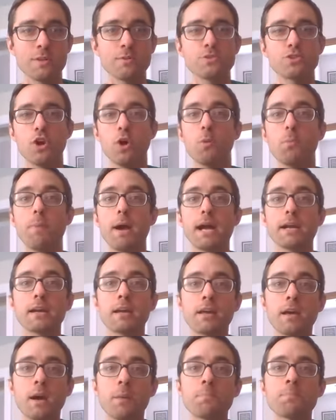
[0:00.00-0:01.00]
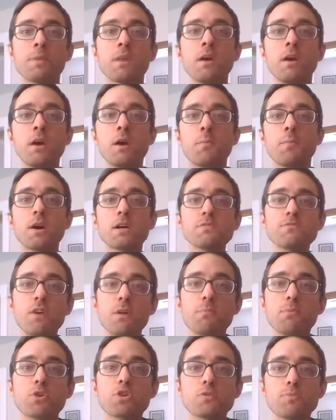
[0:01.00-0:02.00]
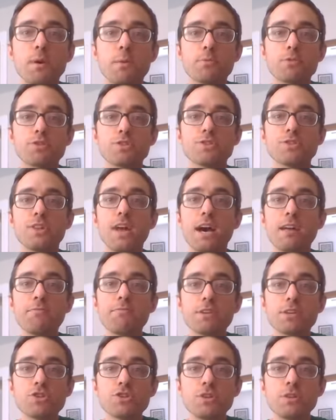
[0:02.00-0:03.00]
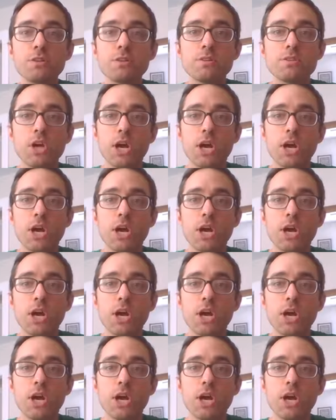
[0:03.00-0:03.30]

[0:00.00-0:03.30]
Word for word: So, backing up, Boss Fight Books publishes nonfiction,